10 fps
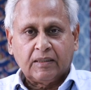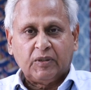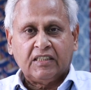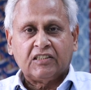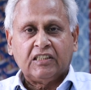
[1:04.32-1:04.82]
the
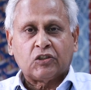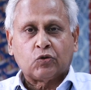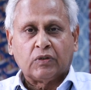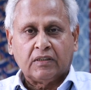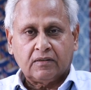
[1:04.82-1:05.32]
PhD
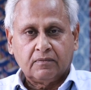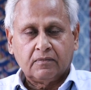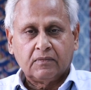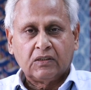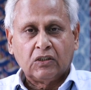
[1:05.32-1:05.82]
student
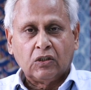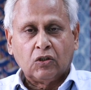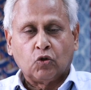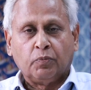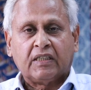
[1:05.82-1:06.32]

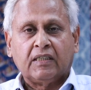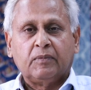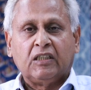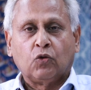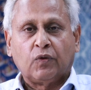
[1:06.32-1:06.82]
to become
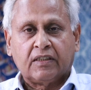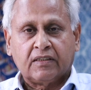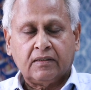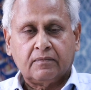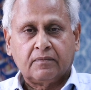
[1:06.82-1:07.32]

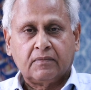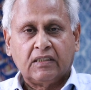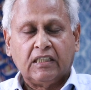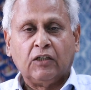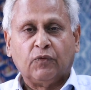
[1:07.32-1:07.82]
innovator,
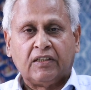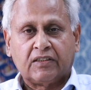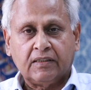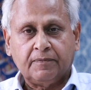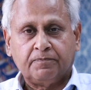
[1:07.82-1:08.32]

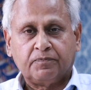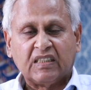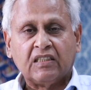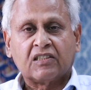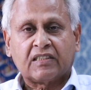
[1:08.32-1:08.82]
inventor,
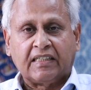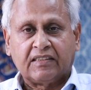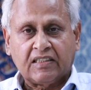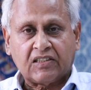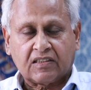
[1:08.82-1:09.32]

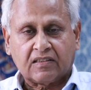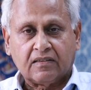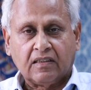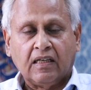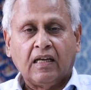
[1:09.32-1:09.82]
scientist,
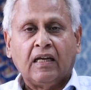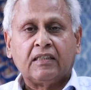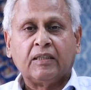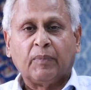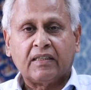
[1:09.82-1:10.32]

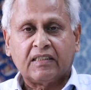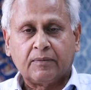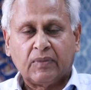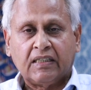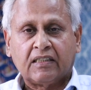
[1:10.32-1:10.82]

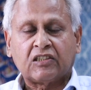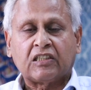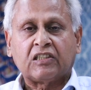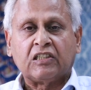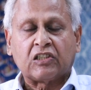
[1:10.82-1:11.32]
demanded by
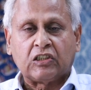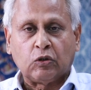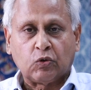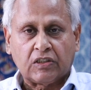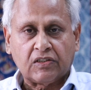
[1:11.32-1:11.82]
research
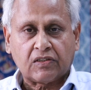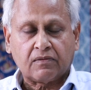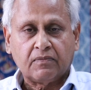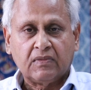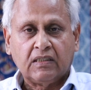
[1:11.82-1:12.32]
institutions,
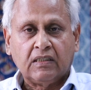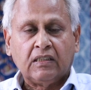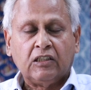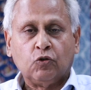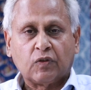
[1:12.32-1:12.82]

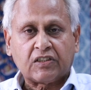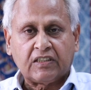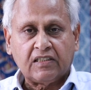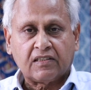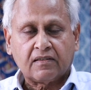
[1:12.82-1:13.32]

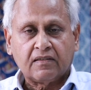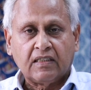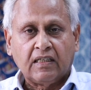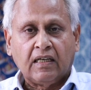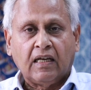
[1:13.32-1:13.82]
universities,
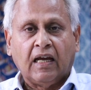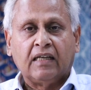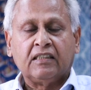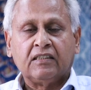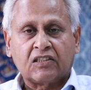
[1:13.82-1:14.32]

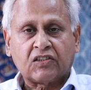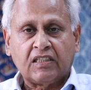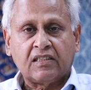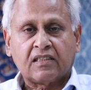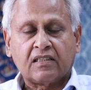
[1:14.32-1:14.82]
and
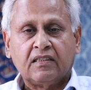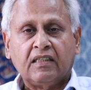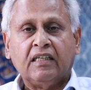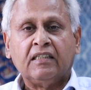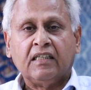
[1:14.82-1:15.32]
industries
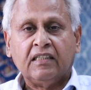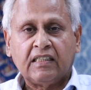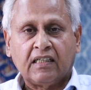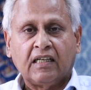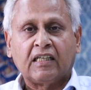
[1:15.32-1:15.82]
in
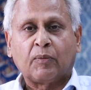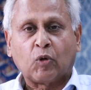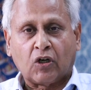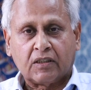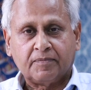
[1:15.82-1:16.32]
India and
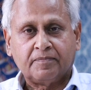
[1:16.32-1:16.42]
abroad.